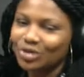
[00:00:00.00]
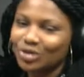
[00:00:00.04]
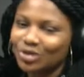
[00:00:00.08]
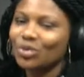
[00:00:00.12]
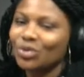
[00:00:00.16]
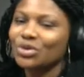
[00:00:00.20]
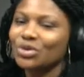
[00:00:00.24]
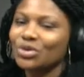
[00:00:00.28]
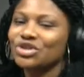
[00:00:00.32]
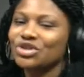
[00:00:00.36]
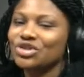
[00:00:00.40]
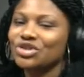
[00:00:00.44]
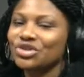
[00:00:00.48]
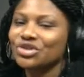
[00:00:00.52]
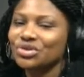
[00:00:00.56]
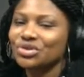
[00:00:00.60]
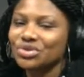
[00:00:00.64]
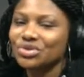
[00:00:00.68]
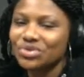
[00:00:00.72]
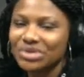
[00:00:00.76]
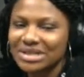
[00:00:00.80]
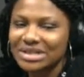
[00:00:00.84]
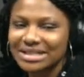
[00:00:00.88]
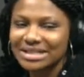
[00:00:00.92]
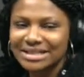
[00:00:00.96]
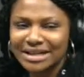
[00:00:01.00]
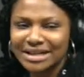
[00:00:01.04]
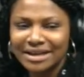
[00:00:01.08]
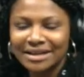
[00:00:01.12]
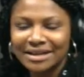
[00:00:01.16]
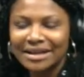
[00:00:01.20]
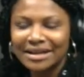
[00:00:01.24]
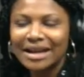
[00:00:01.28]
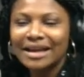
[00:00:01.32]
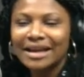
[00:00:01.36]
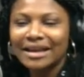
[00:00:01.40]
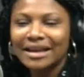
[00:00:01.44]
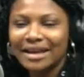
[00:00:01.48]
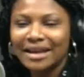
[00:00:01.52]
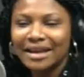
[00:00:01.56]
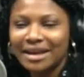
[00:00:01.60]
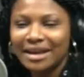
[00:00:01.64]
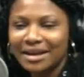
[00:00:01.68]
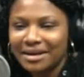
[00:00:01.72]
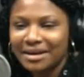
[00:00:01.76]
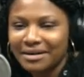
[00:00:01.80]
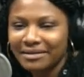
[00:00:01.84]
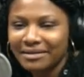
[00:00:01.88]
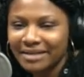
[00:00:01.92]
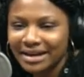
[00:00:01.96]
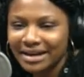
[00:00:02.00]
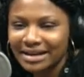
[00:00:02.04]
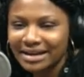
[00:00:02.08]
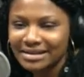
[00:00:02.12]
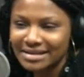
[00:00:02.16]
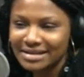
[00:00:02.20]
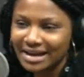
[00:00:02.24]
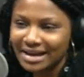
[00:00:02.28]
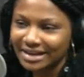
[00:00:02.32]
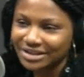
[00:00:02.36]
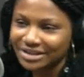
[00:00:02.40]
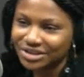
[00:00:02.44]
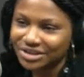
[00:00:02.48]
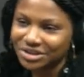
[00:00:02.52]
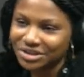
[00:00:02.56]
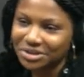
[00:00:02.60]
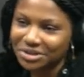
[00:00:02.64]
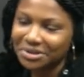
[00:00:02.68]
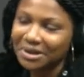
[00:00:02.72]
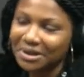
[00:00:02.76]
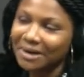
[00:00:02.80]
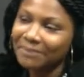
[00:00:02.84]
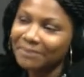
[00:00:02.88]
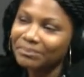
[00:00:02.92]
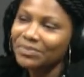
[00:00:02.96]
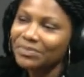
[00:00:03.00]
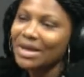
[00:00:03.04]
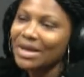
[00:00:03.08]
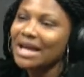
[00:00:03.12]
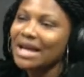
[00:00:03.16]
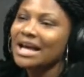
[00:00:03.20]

towards Children's Day here in Nigeria.